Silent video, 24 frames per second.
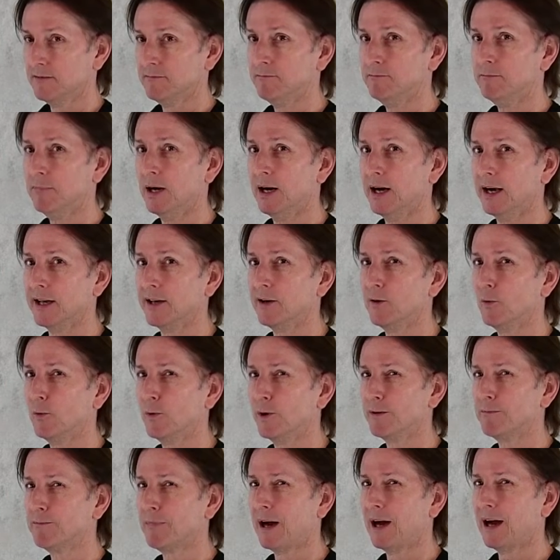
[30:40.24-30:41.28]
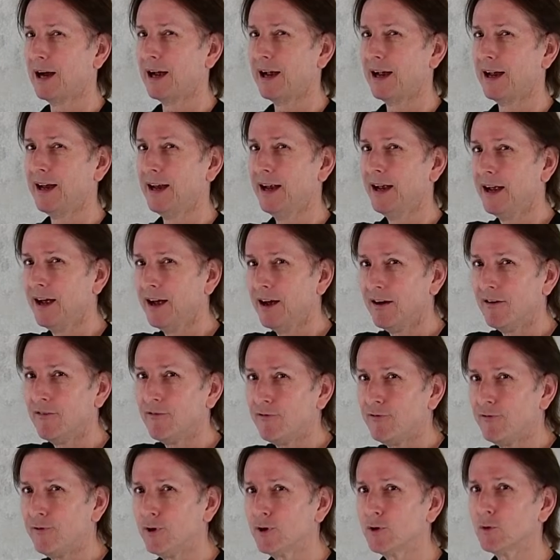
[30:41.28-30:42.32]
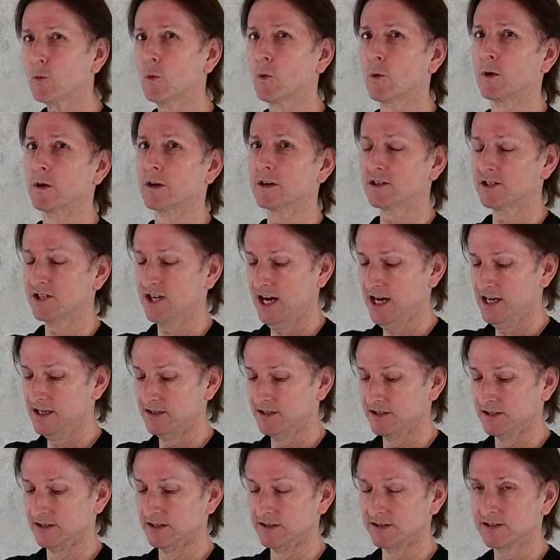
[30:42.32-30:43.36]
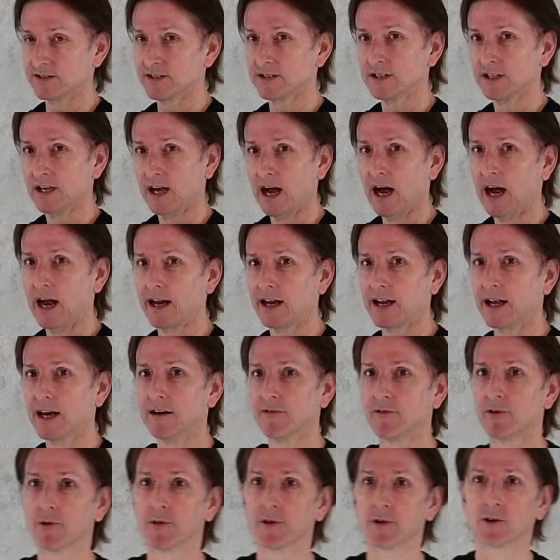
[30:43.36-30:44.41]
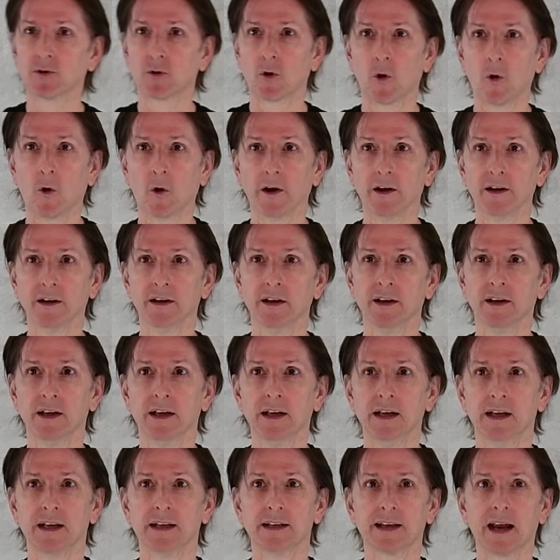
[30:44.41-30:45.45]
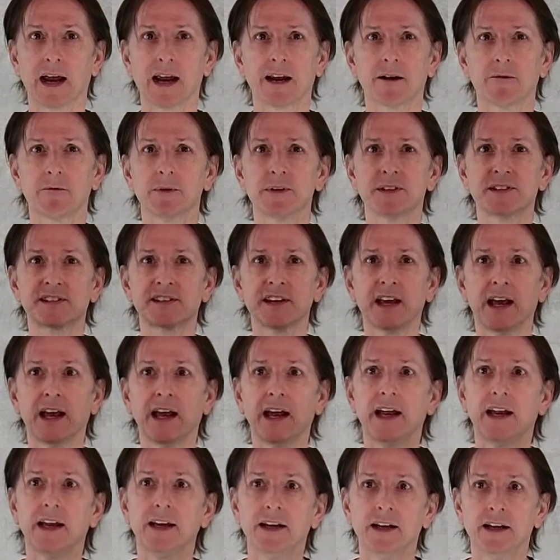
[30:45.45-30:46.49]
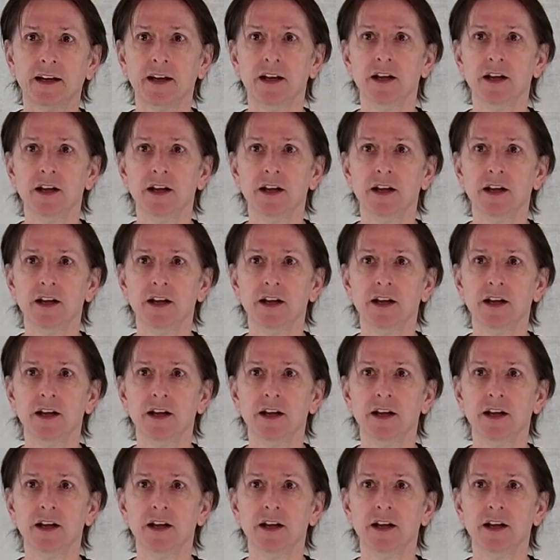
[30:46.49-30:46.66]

but when my footwork changes, I cover the groin. Taika would say,